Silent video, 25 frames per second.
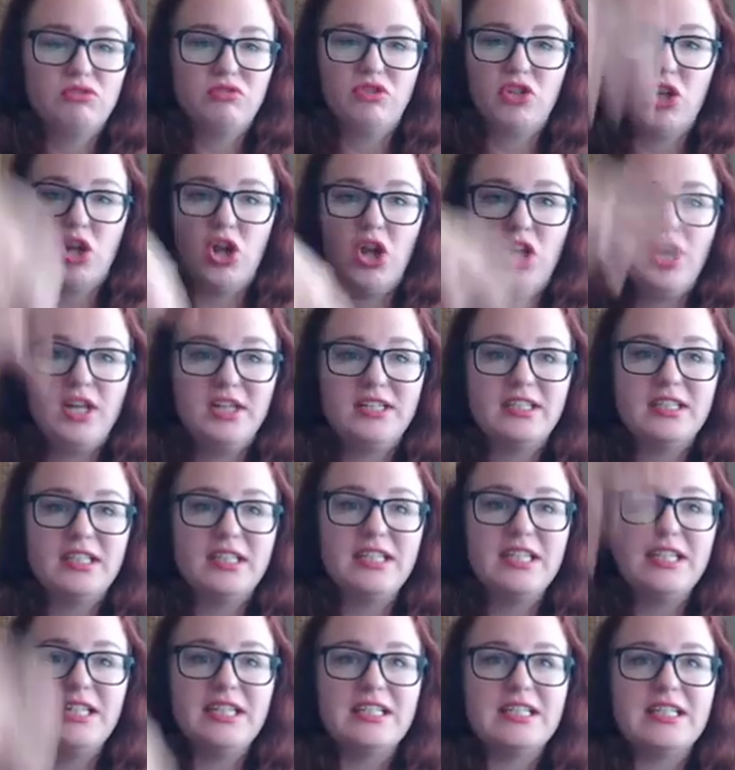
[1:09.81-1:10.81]
toss
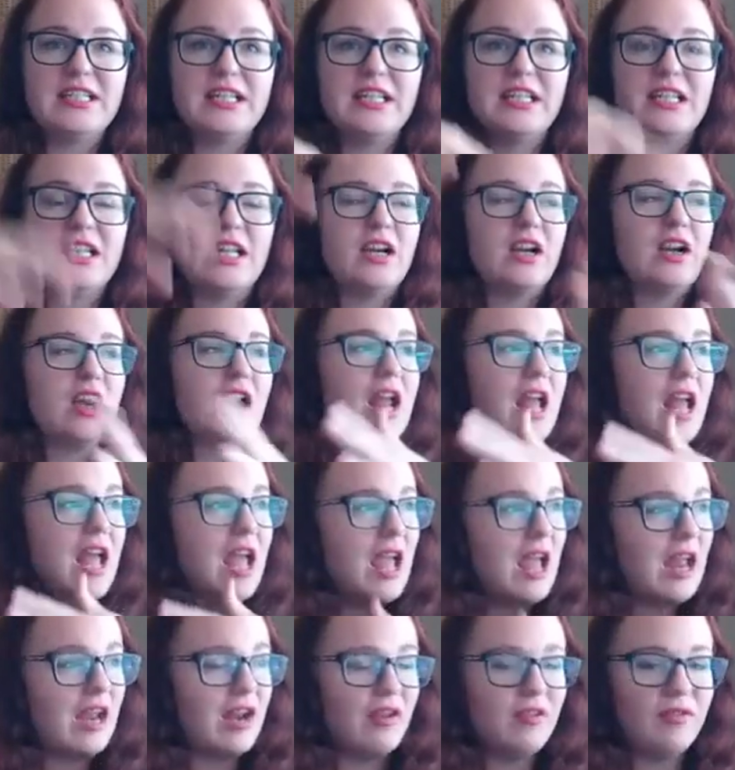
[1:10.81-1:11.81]
leads in there and